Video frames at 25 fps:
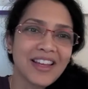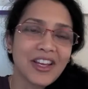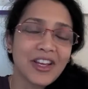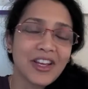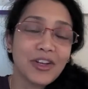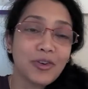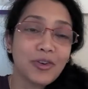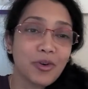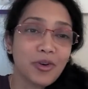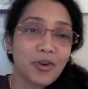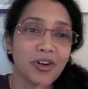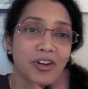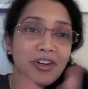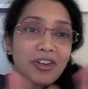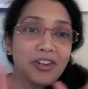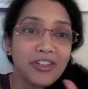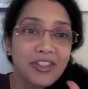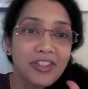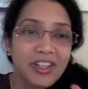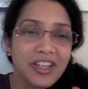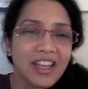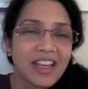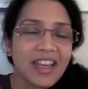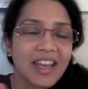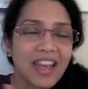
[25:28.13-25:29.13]
in order
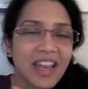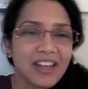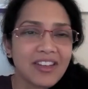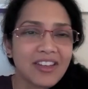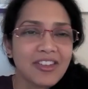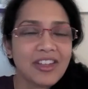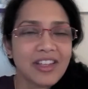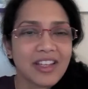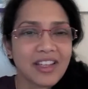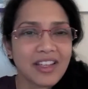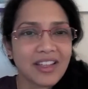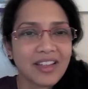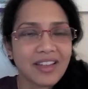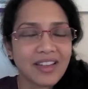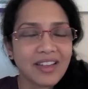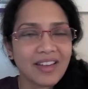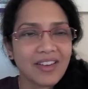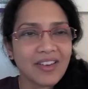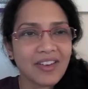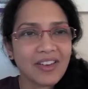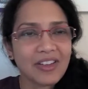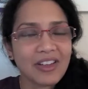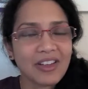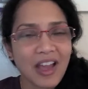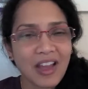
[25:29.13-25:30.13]
to get to the
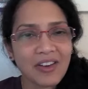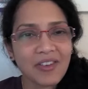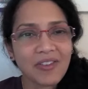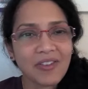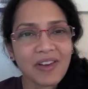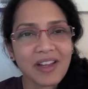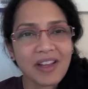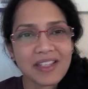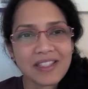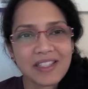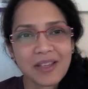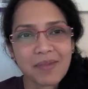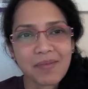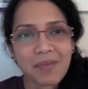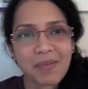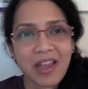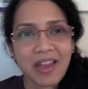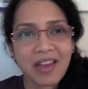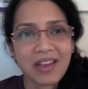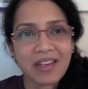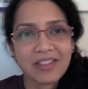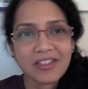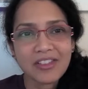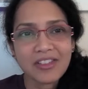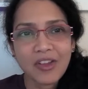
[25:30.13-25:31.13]
non-arising
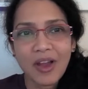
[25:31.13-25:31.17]
mind.